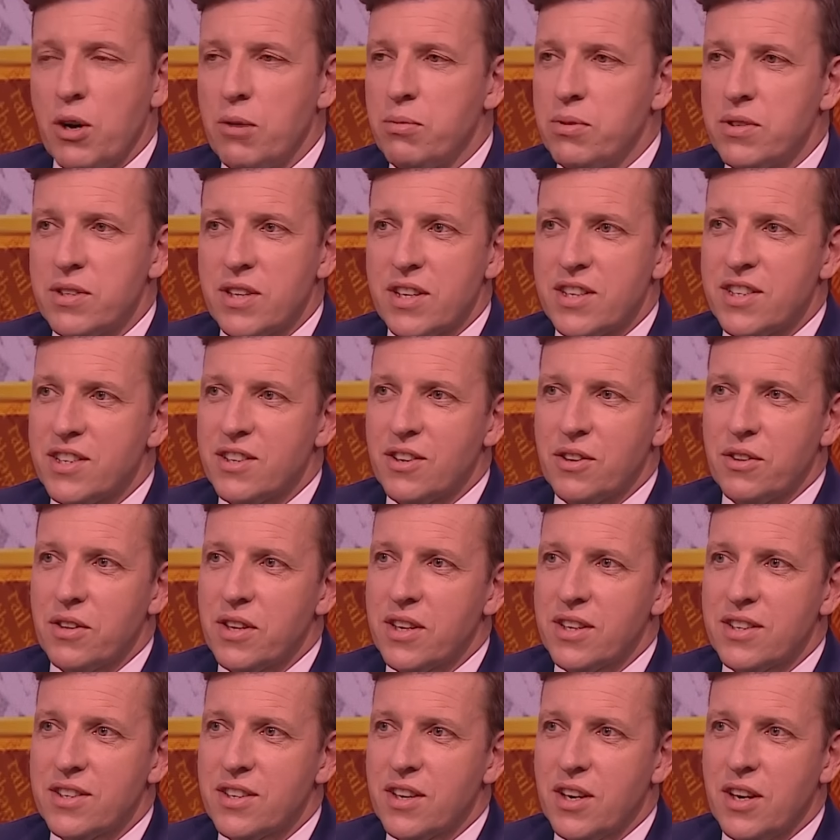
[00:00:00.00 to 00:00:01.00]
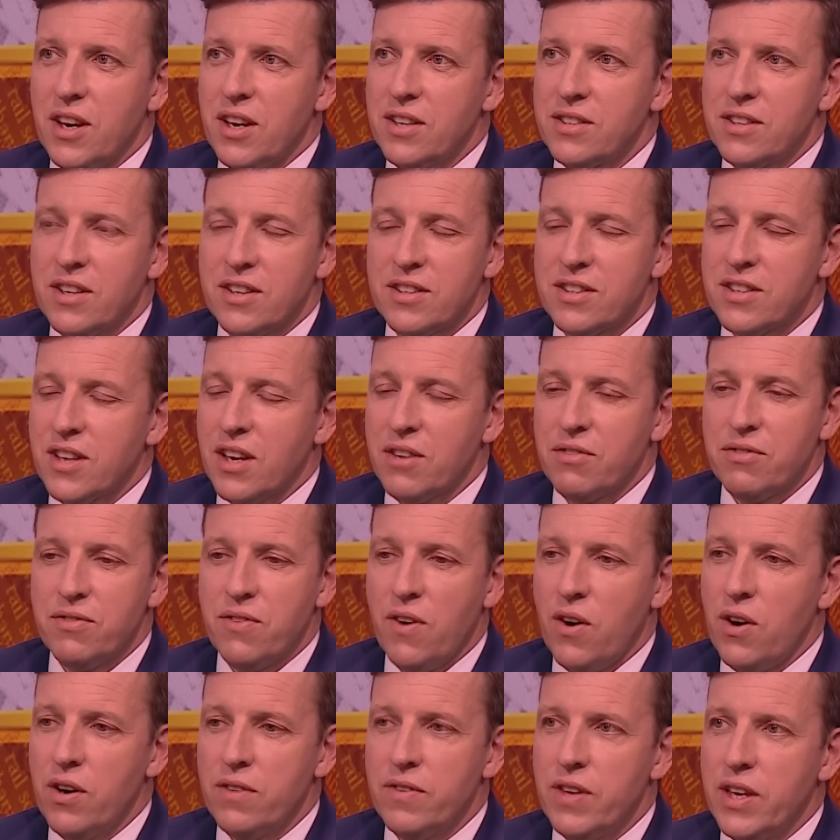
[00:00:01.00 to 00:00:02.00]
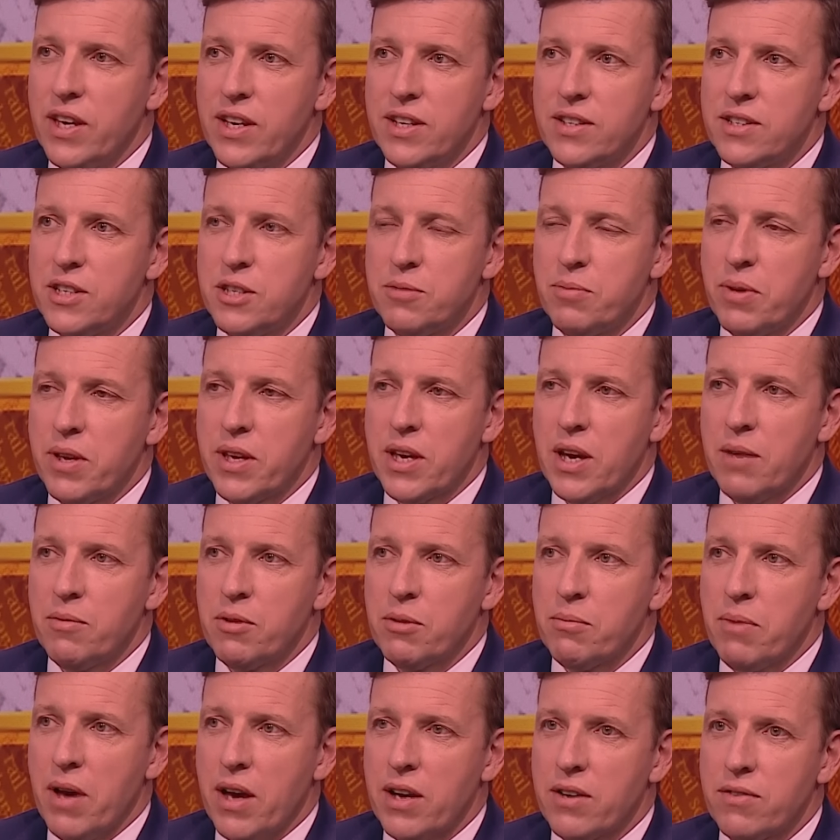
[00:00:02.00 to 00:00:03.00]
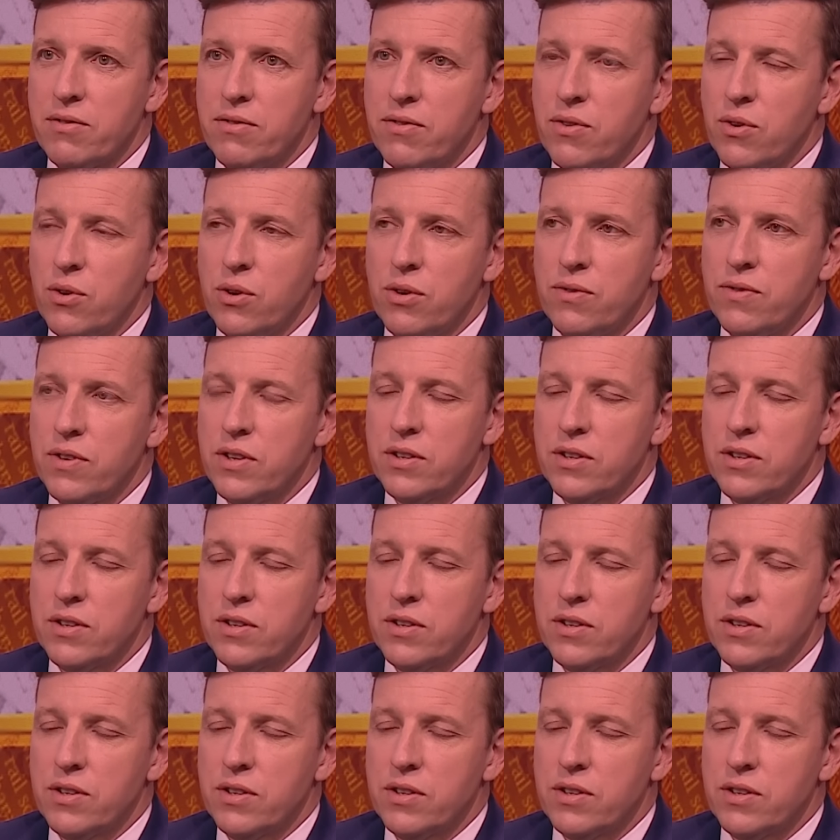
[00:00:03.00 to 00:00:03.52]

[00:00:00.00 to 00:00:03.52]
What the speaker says: position on this. I say 5 years he's been coming back and forth.